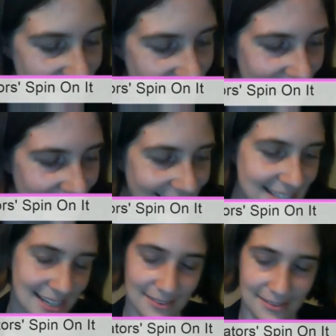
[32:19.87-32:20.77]
said,
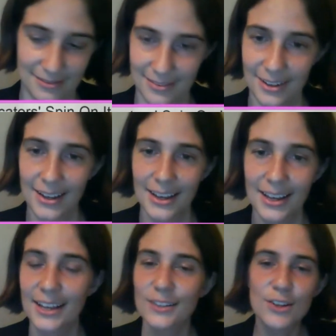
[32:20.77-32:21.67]
listen,
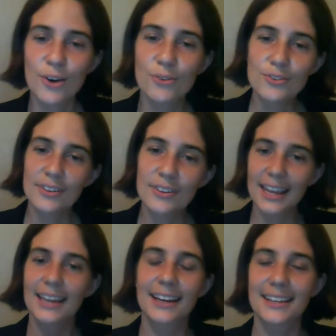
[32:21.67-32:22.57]
don't,
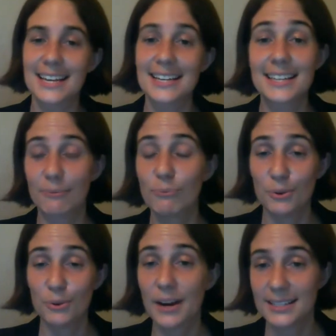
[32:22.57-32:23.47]
like, because I said, will
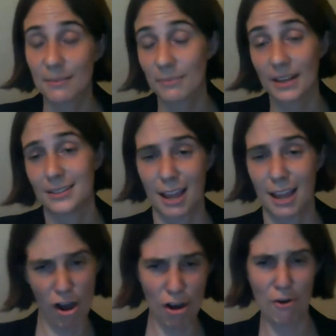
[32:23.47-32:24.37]
you write something? He's like,
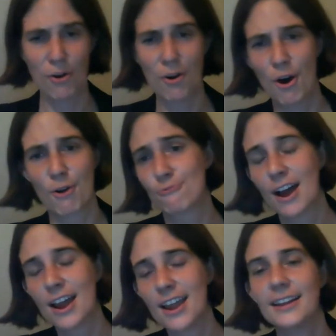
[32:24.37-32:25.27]
I don't know how to
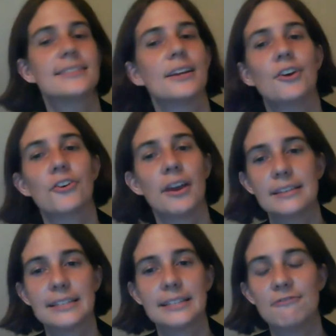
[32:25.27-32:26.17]
write. And I said, okay,
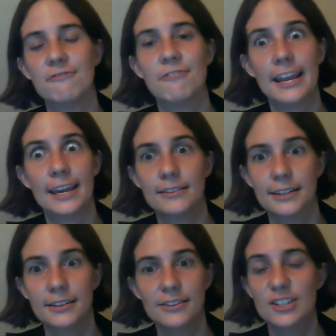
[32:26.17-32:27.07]
listen, fake
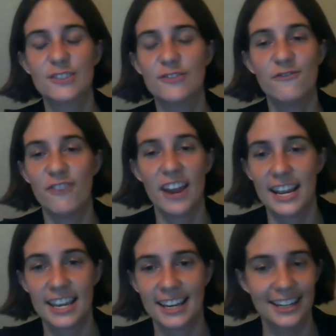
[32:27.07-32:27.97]
it. Just
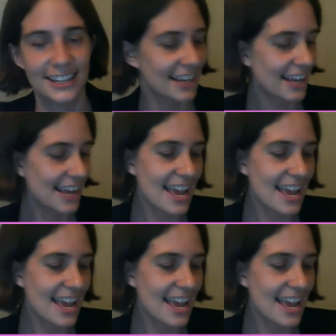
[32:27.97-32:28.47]
fake it. Fake